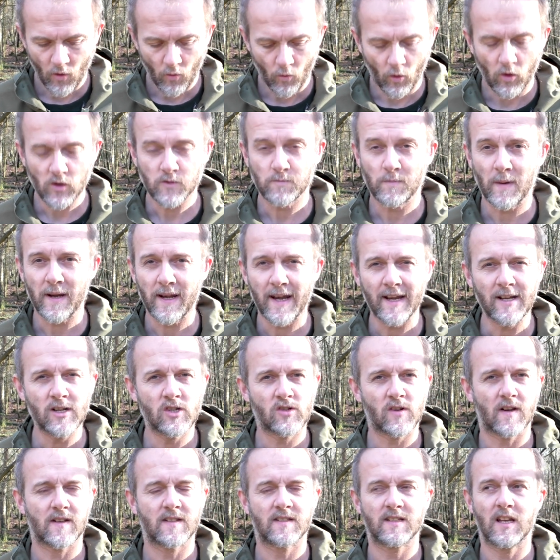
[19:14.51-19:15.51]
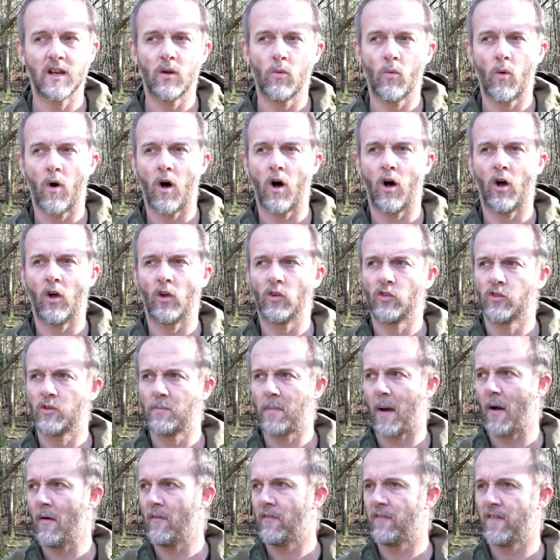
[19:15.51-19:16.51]
What's been interesting was
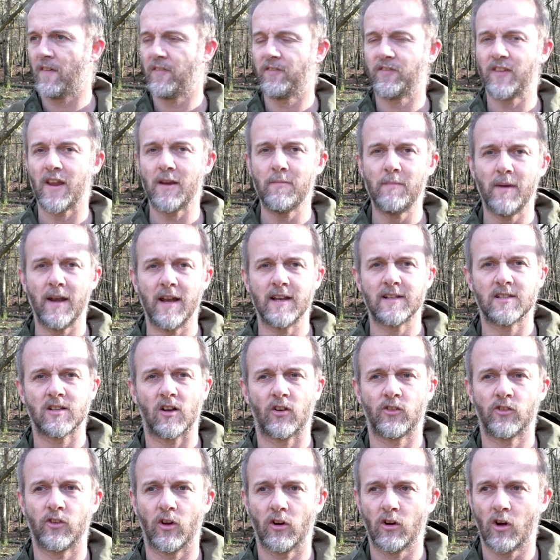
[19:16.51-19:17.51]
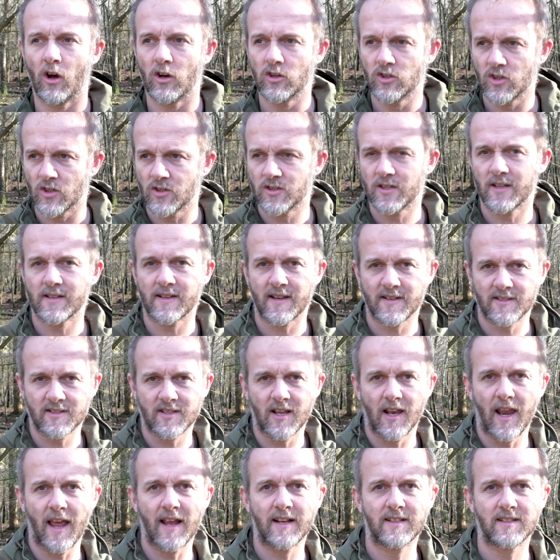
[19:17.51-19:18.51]
about 15 minutes or so ago, just as I
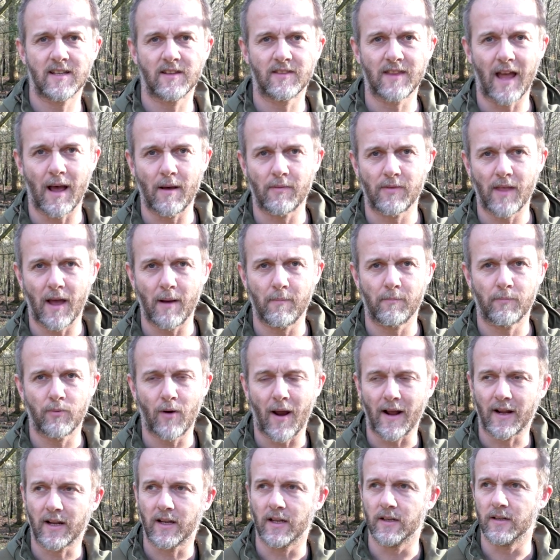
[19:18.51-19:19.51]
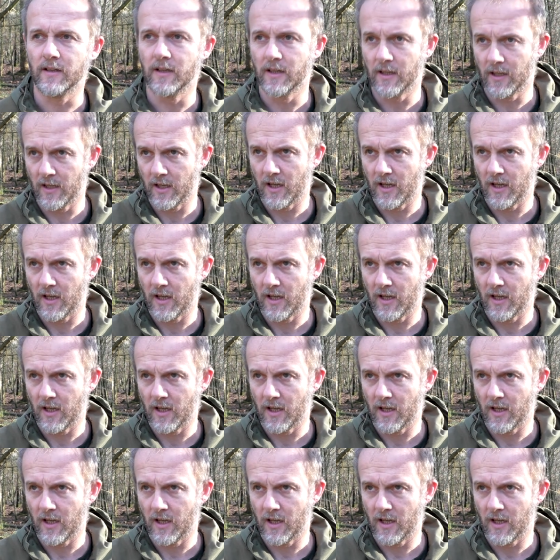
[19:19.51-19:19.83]
selected that, that bracken